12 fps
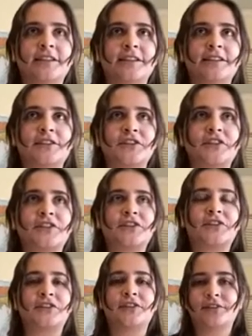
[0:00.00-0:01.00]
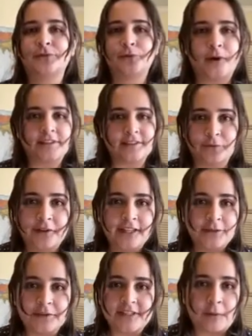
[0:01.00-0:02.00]
just wasn't
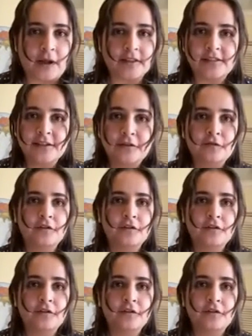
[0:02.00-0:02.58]
really responsive.